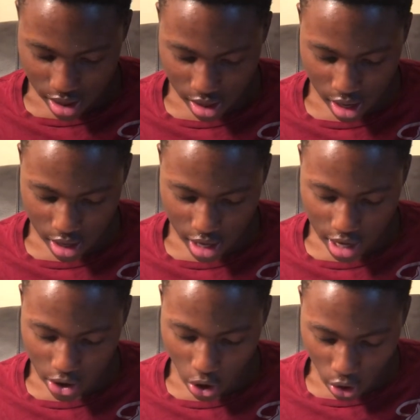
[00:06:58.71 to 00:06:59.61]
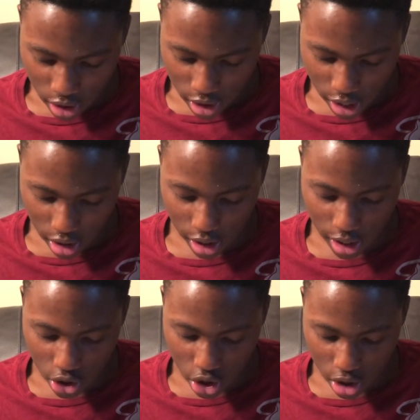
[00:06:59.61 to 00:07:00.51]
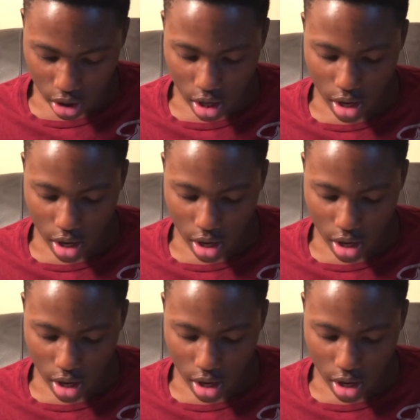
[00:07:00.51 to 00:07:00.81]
Then he called an election